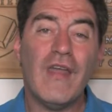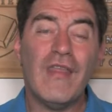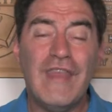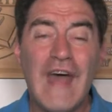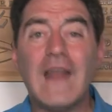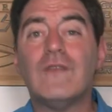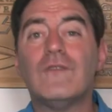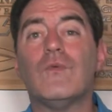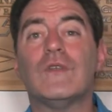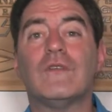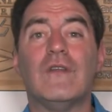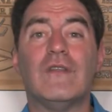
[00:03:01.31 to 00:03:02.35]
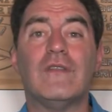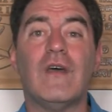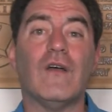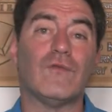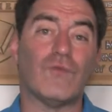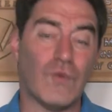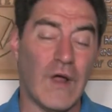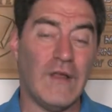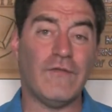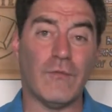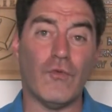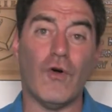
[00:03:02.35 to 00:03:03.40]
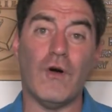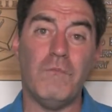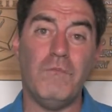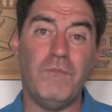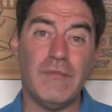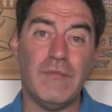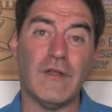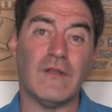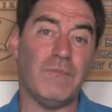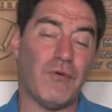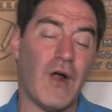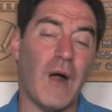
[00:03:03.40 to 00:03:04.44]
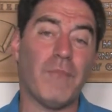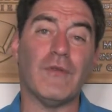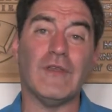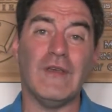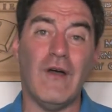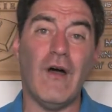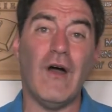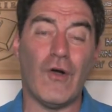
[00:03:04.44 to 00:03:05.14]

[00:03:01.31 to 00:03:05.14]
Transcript: That is what's going to tell us right from wrong biblically, properly,